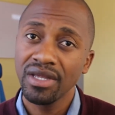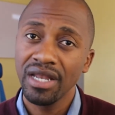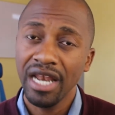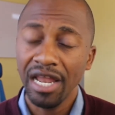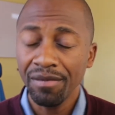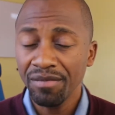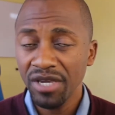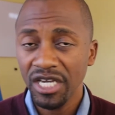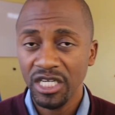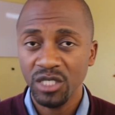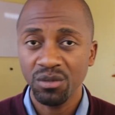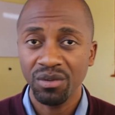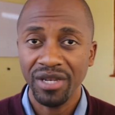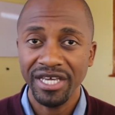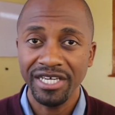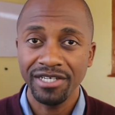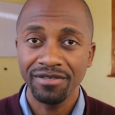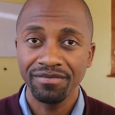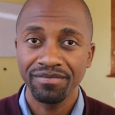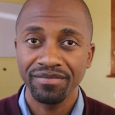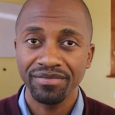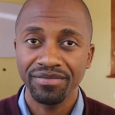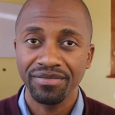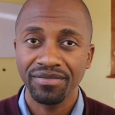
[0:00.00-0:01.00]
Let me explain.
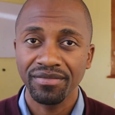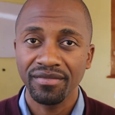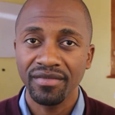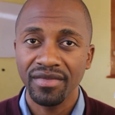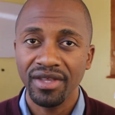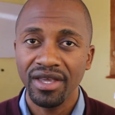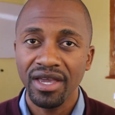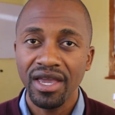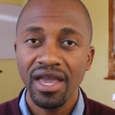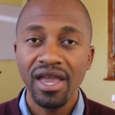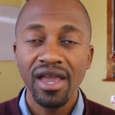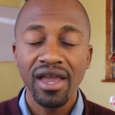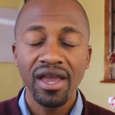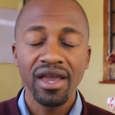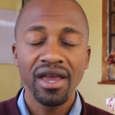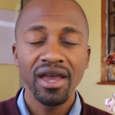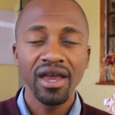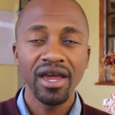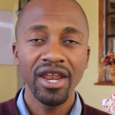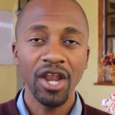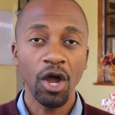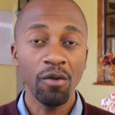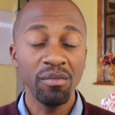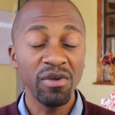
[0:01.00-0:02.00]

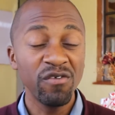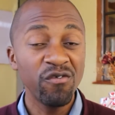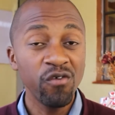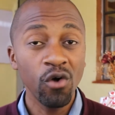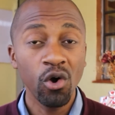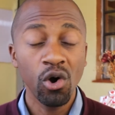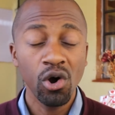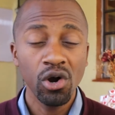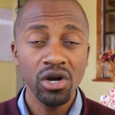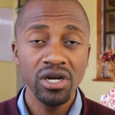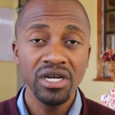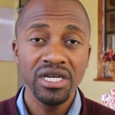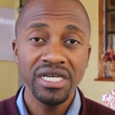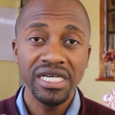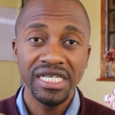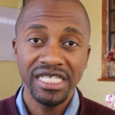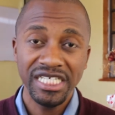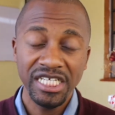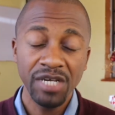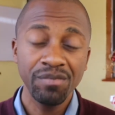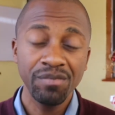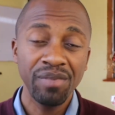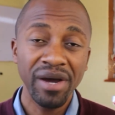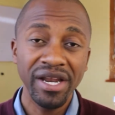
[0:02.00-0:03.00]
Now, before,
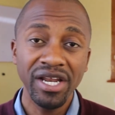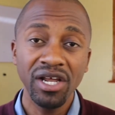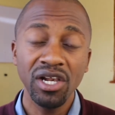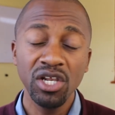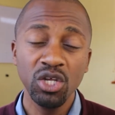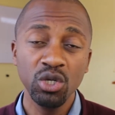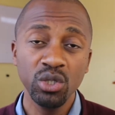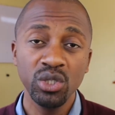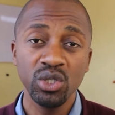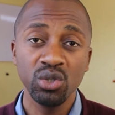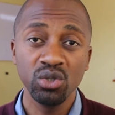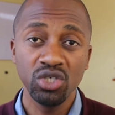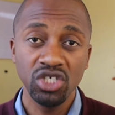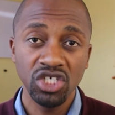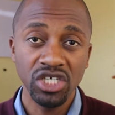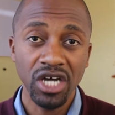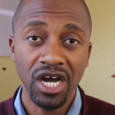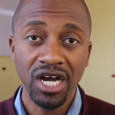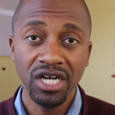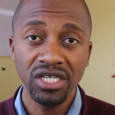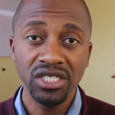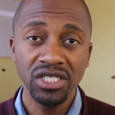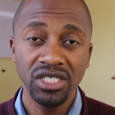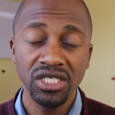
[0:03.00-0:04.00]
cPanel used to
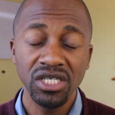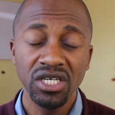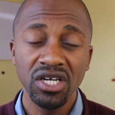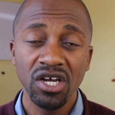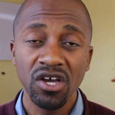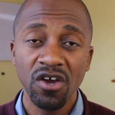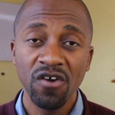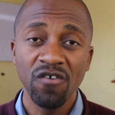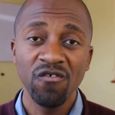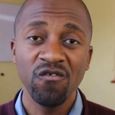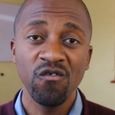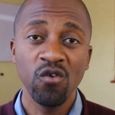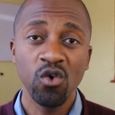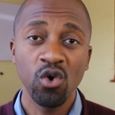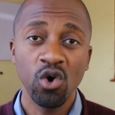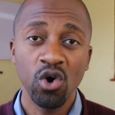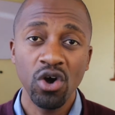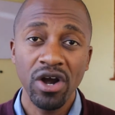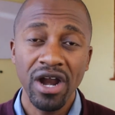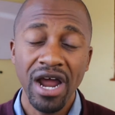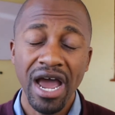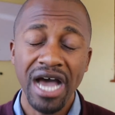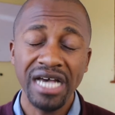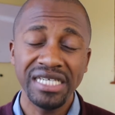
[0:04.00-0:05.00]
charge
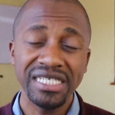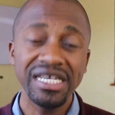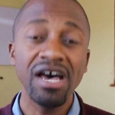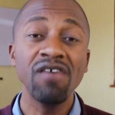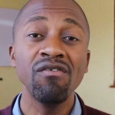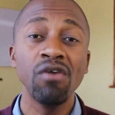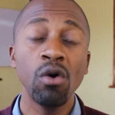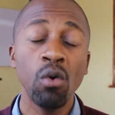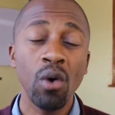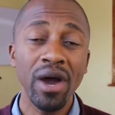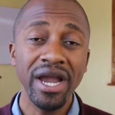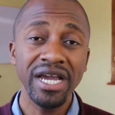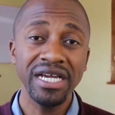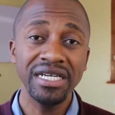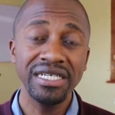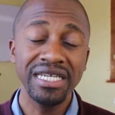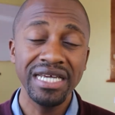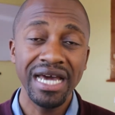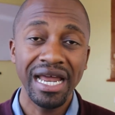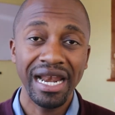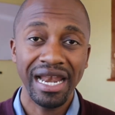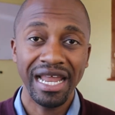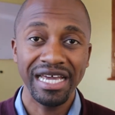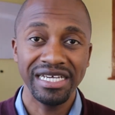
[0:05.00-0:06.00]
for a server-wide
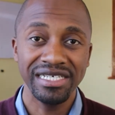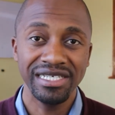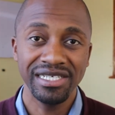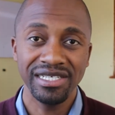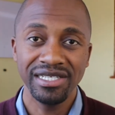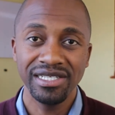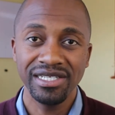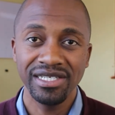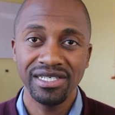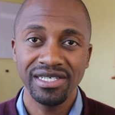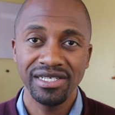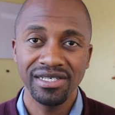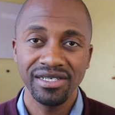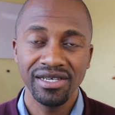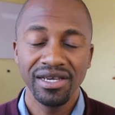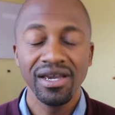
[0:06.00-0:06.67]
license.